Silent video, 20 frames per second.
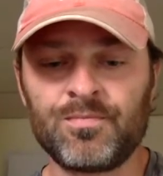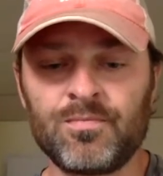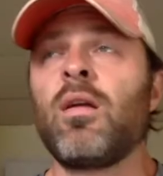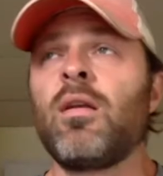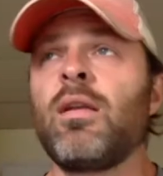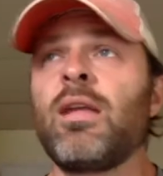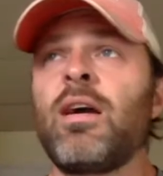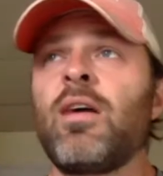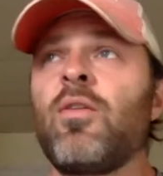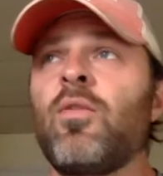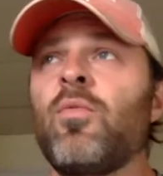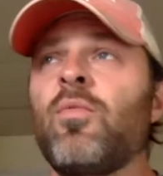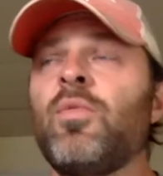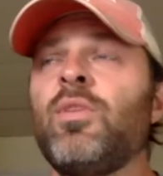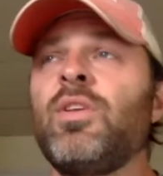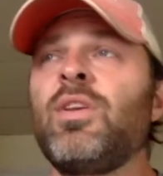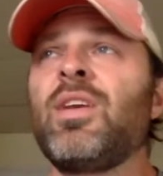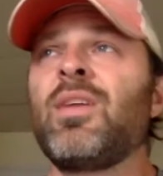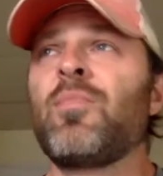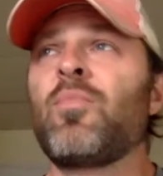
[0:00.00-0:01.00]
Now, when you
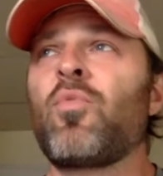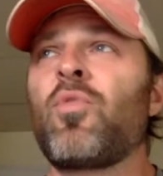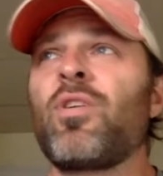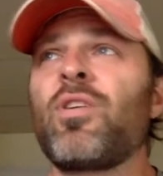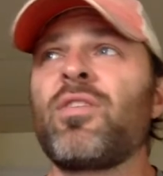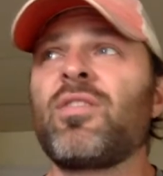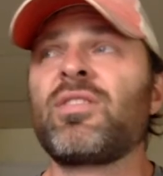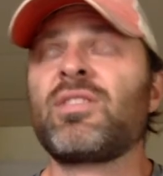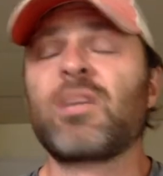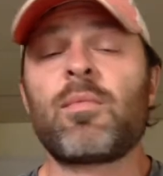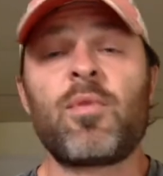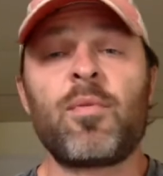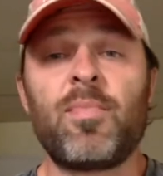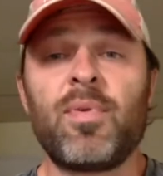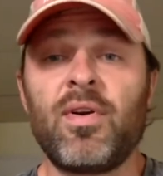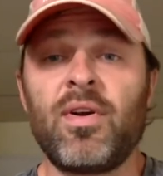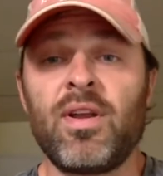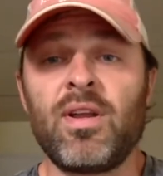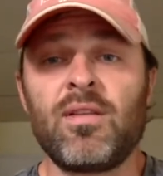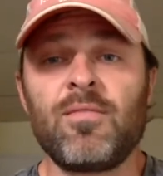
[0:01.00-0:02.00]
get more into the summer
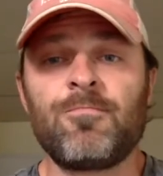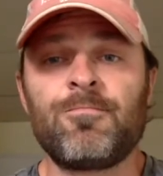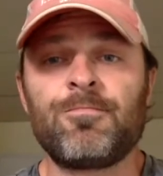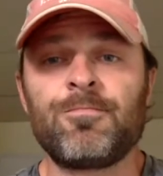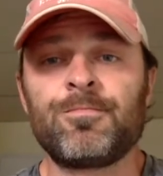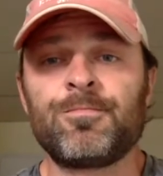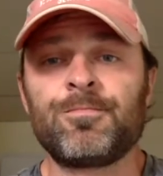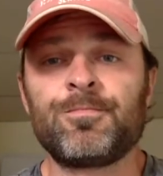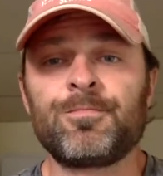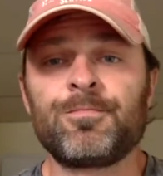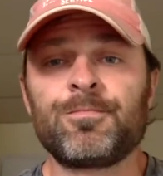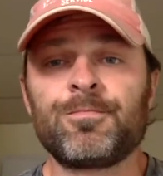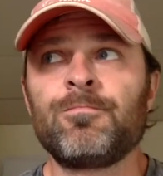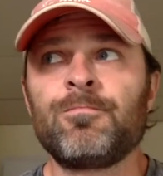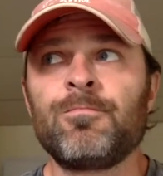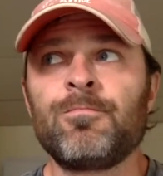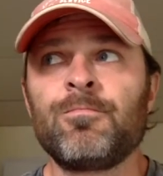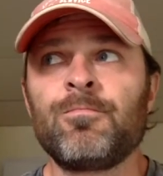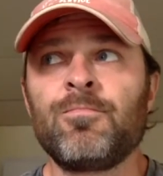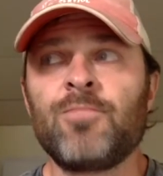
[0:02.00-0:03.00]
period,
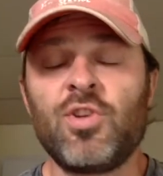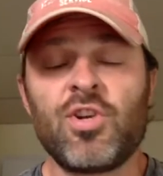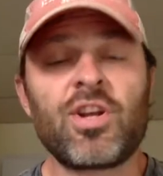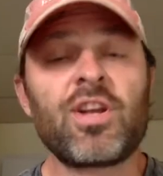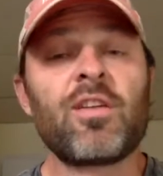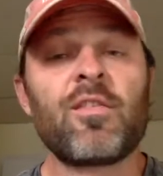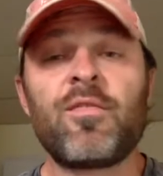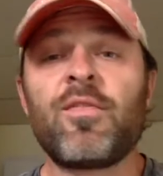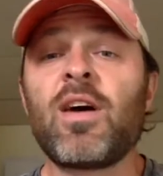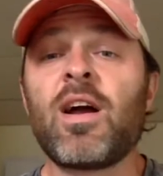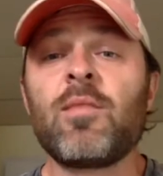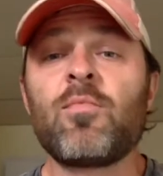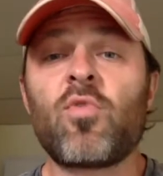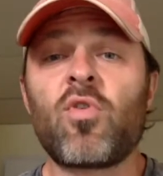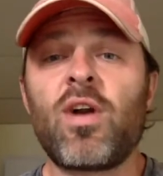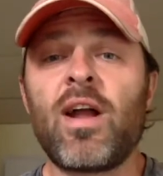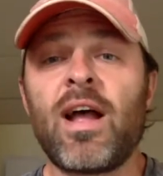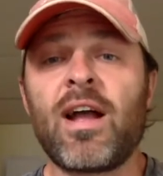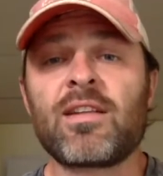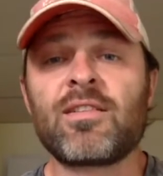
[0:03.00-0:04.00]
you're going to find more
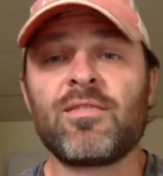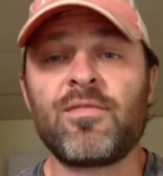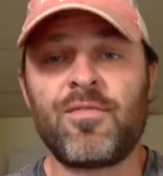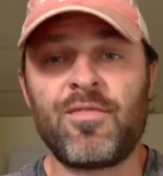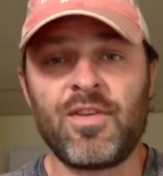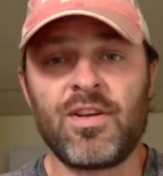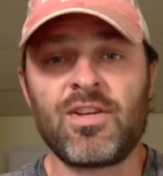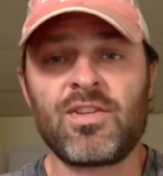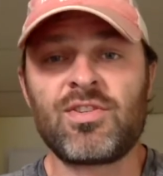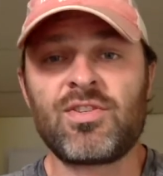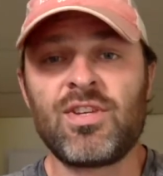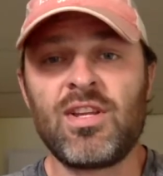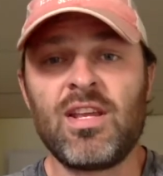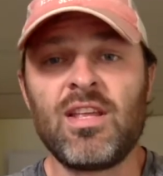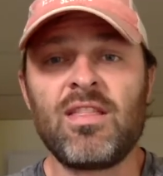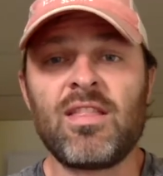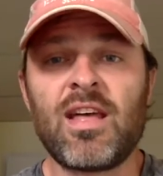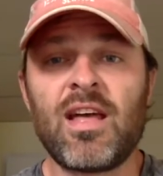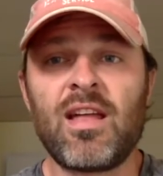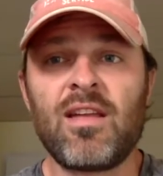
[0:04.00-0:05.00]
active fish
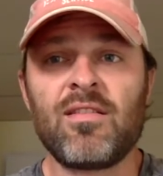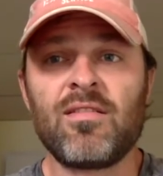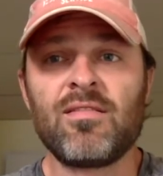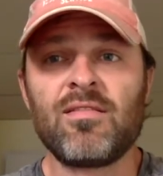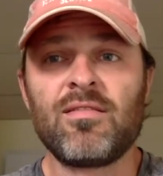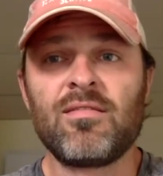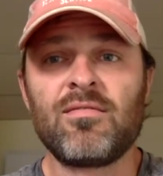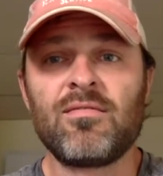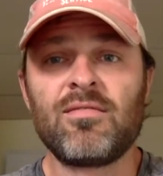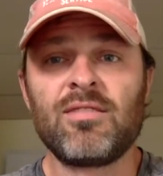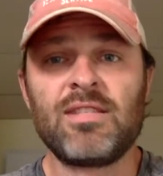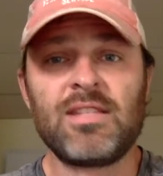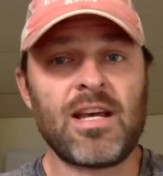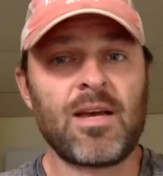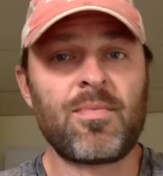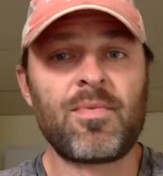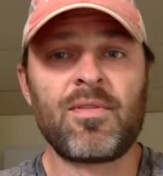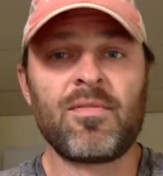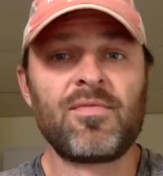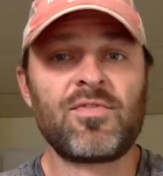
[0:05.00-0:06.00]
in that
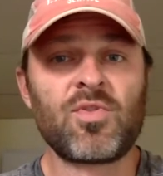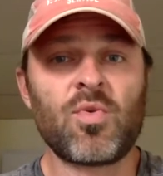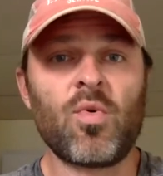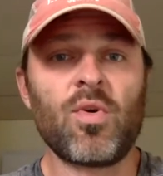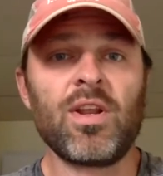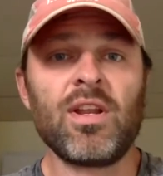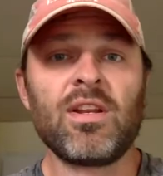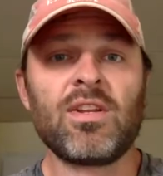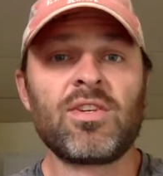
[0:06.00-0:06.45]
depth of 20 to